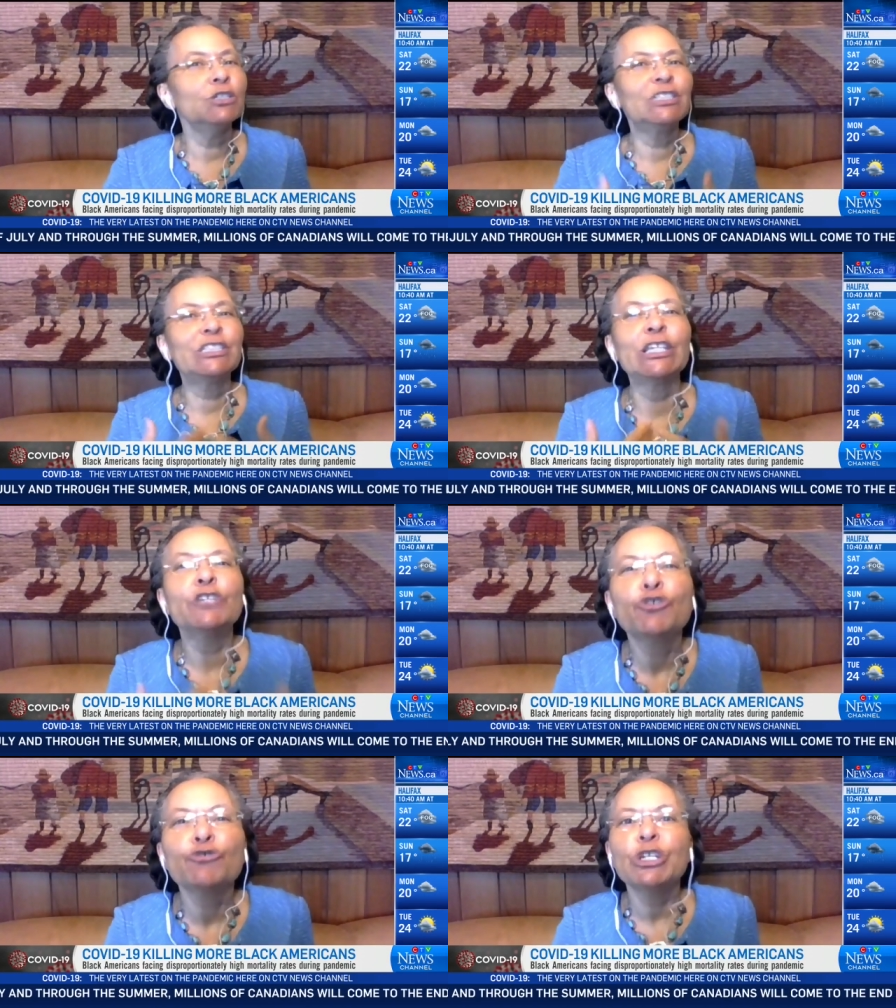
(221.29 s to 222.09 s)

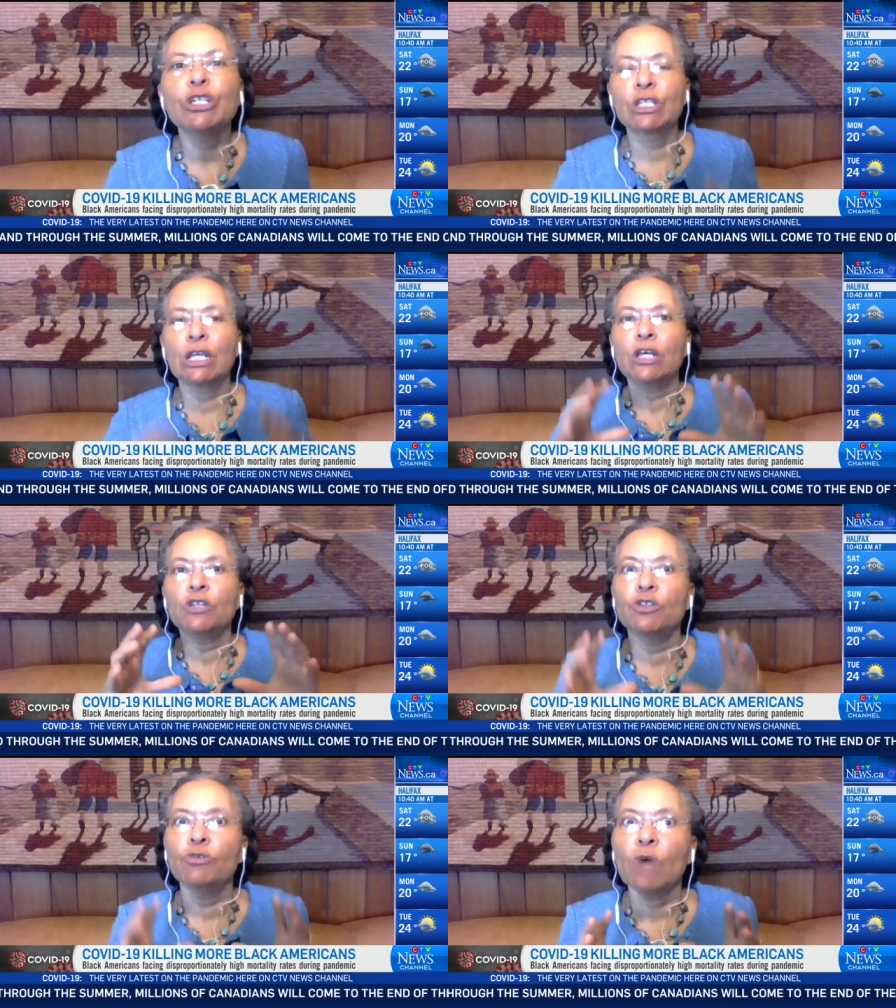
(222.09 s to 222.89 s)
centuries
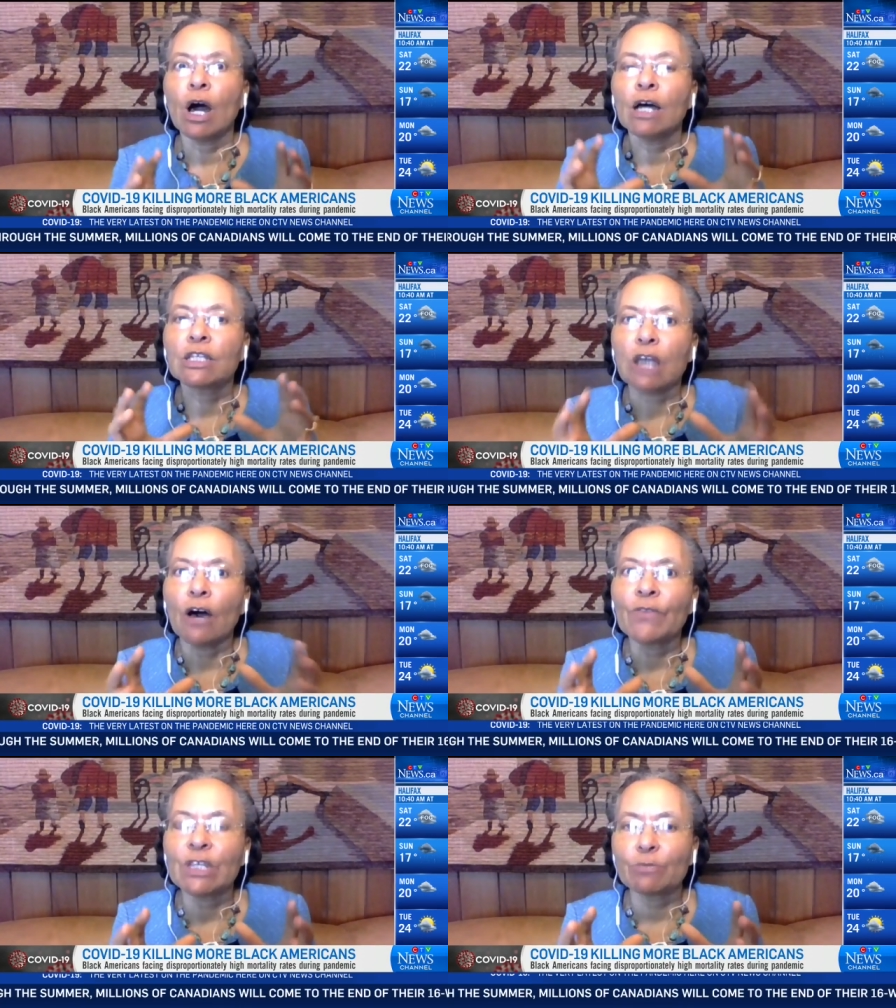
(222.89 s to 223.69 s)
to
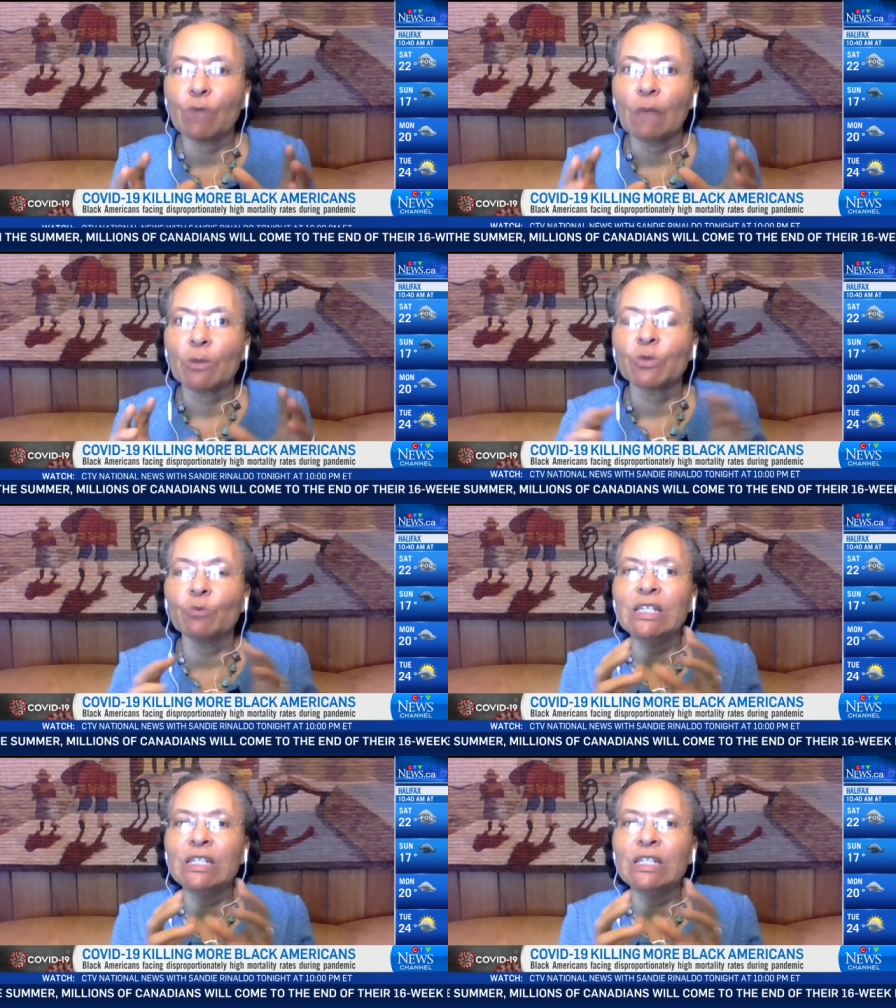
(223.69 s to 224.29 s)
solve these problems,